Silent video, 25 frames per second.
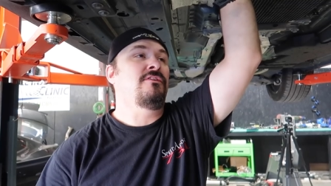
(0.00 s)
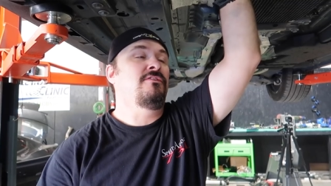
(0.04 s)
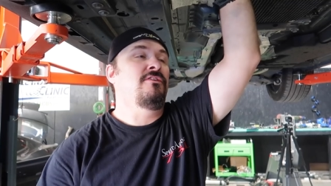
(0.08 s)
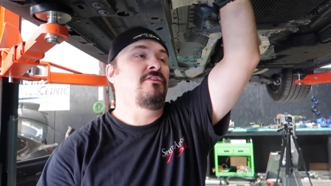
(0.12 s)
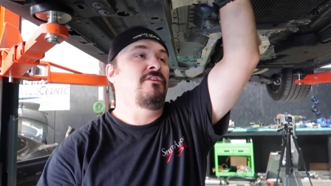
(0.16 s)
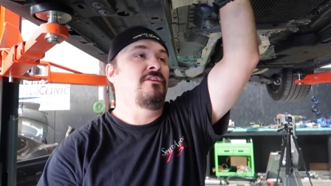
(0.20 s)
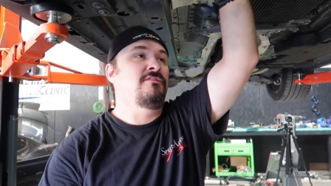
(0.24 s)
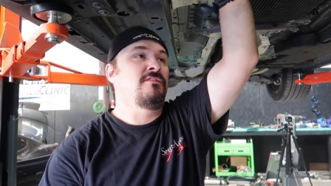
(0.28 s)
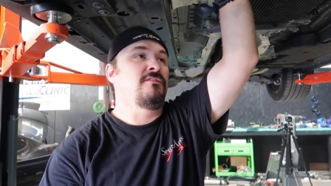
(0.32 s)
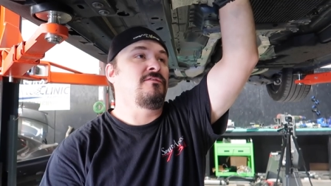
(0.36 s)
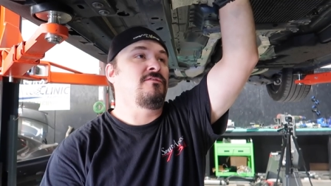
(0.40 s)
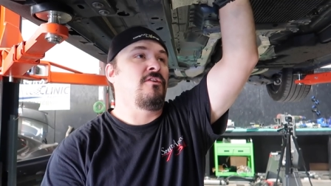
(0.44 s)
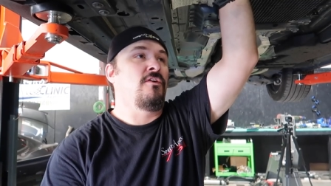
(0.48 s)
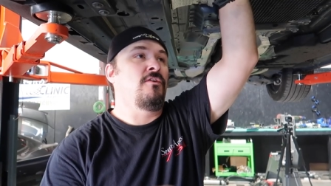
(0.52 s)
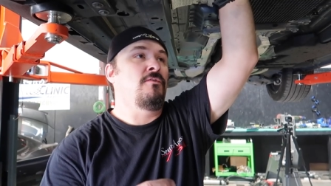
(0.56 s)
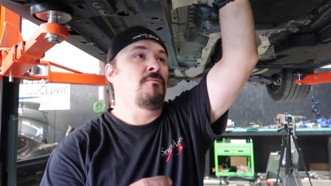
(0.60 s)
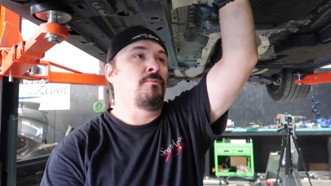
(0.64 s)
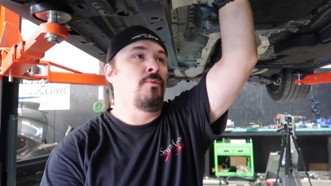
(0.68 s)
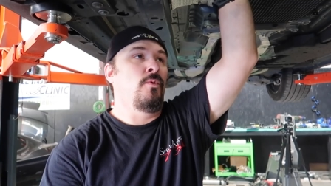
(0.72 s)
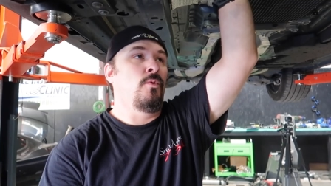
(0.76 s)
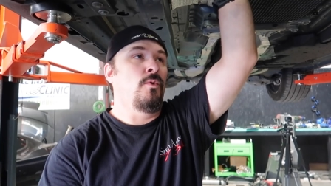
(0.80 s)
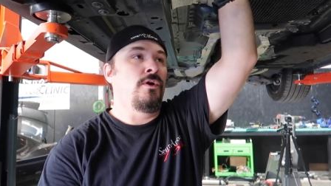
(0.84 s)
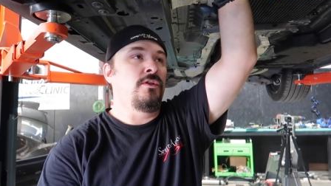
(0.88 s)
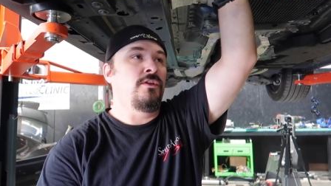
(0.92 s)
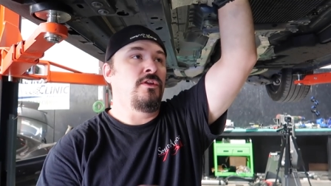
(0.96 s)
there is a certain
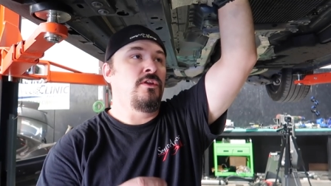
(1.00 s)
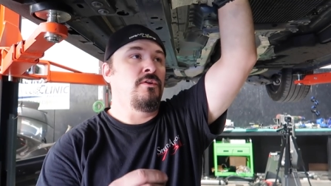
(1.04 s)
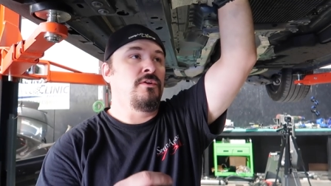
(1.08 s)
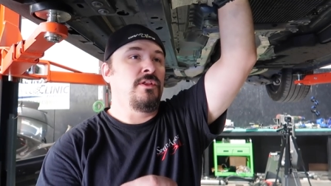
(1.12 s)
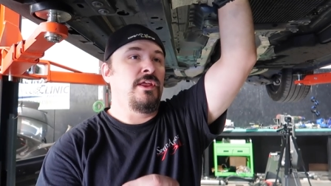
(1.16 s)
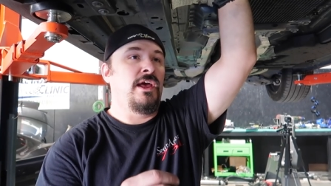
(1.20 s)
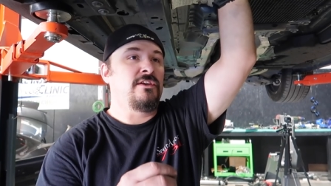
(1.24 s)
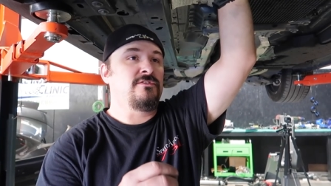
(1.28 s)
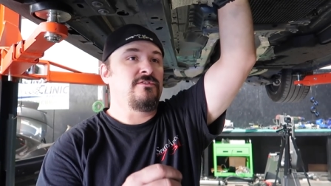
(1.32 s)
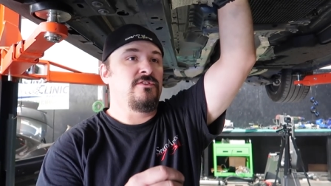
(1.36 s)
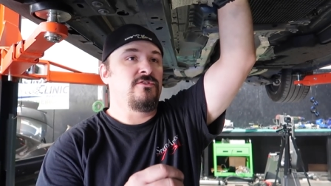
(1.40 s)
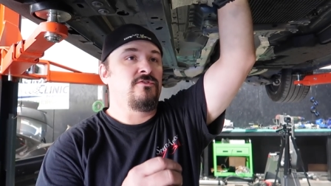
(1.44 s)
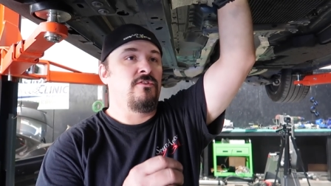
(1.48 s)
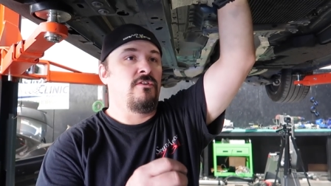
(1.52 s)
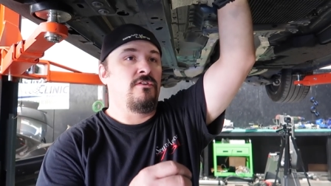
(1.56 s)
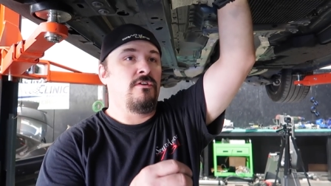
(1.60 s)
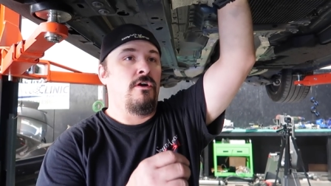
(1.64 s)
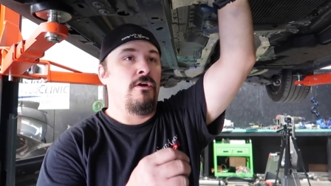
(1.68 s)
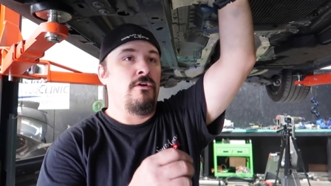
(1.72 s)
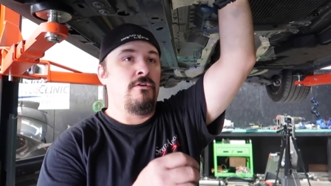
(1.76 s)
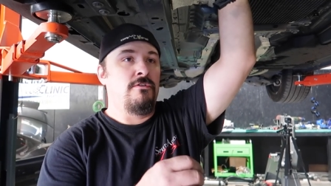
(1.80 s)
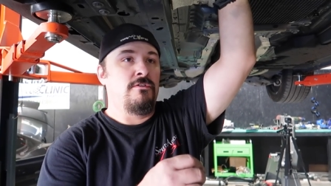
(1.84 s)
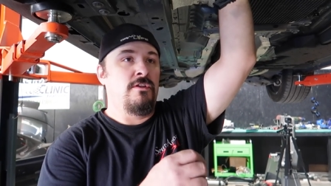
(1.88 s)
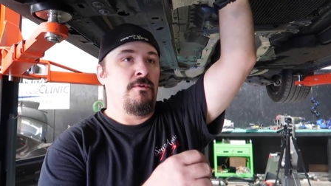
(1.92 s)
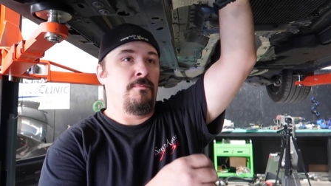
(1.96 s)
point you can actually start
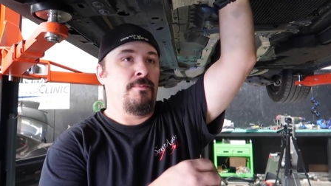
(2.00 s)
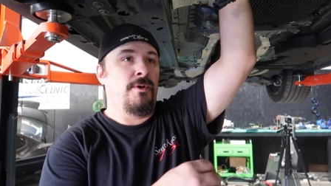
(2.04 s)
hurting the